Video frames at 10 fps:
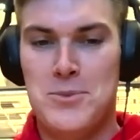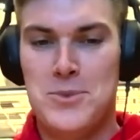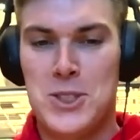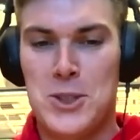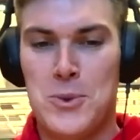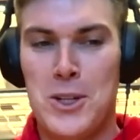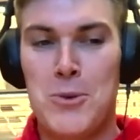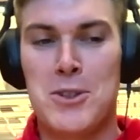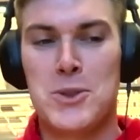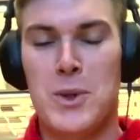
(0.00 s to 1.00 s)
So we
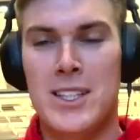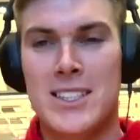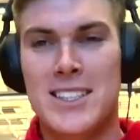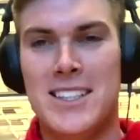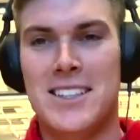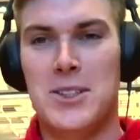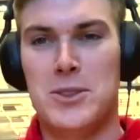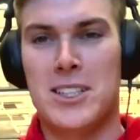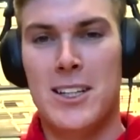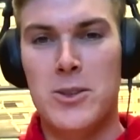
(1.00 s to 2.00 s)
almost witnessed it. It was
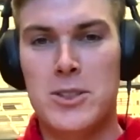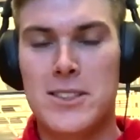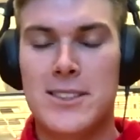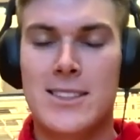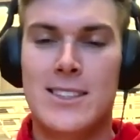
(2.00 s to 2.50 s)
close.